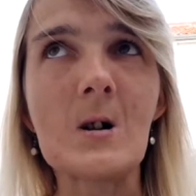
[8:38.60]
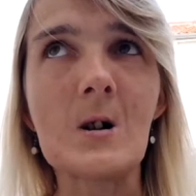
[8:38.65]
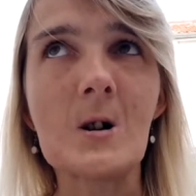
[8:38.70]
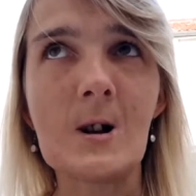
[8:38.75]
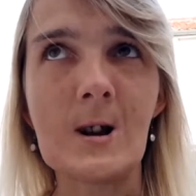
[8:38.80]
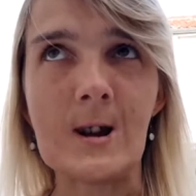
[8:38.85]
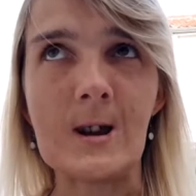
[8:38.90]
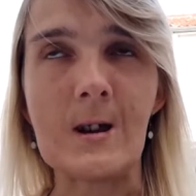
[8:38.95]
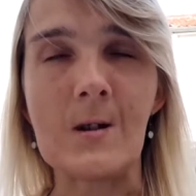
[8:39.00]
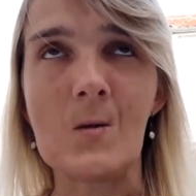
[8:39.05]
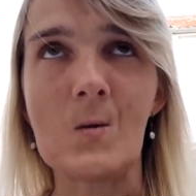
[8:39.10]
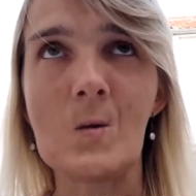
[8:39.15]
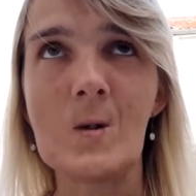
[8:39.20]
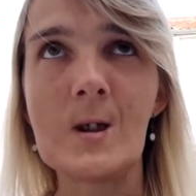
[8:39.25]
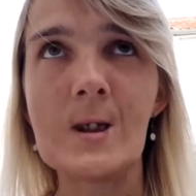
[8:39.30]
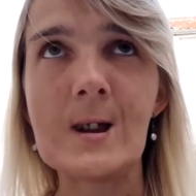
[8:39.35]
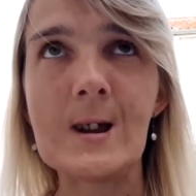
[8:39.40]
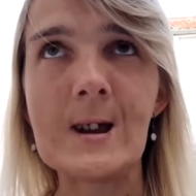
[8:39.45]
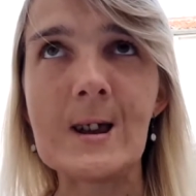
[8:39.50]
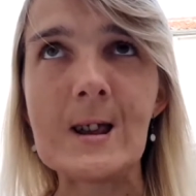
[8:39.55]
okay,
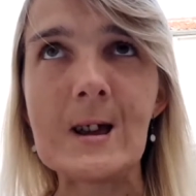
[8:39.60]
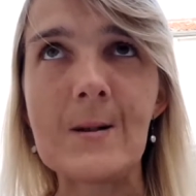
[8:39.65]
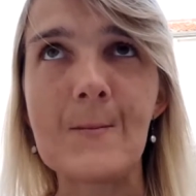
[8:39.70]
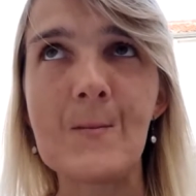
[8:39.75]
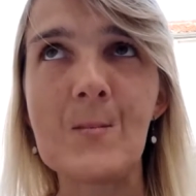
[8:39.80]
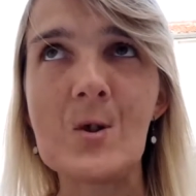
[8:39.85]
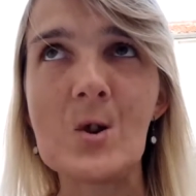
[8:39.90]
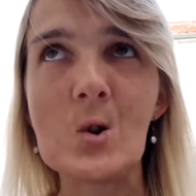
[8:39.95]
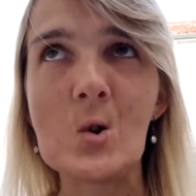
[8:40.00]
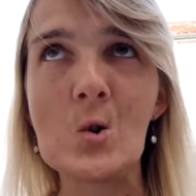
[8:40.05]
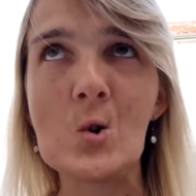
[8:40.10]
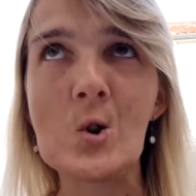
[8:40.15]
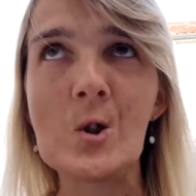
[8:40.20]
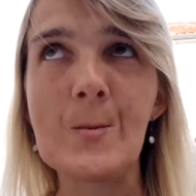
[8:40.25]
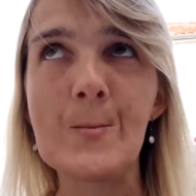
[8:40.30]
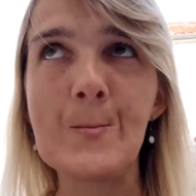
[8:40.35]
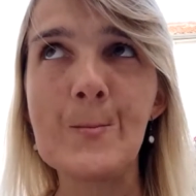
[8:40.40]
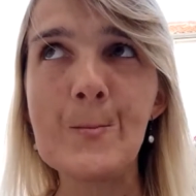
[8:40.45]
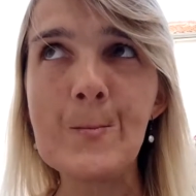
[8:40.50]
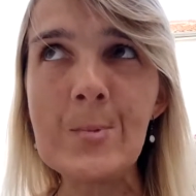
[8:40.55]
what example
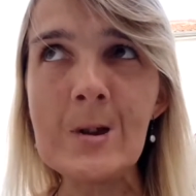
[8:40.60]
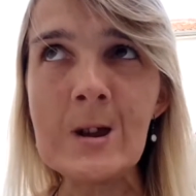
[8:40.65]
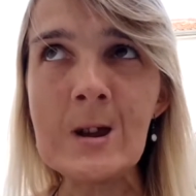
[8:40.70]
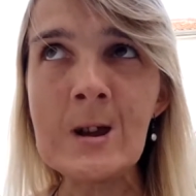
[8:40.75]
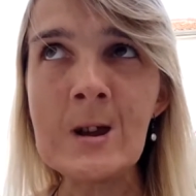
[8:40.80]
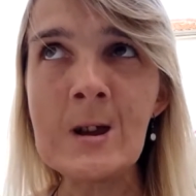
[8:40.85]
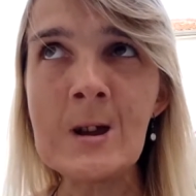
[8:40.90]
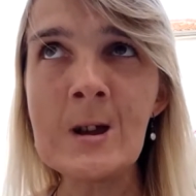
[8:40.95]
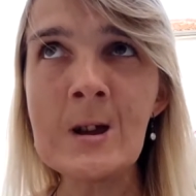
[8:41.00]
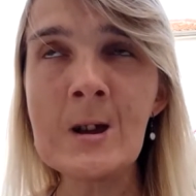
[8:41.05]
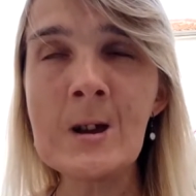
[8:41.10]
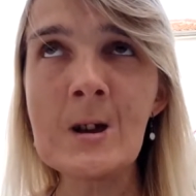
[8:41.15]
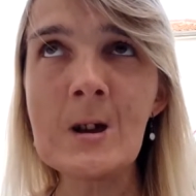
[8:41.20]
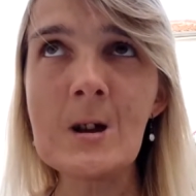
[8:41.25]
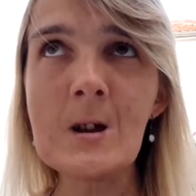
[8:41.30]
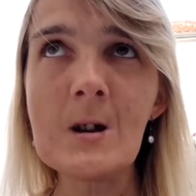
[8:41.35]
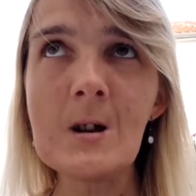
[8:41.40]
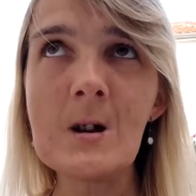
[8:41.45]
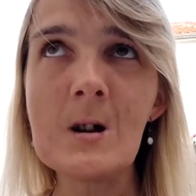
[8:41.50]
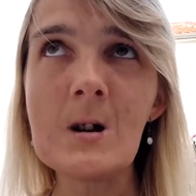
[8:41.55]
could
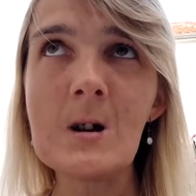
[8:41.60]
be?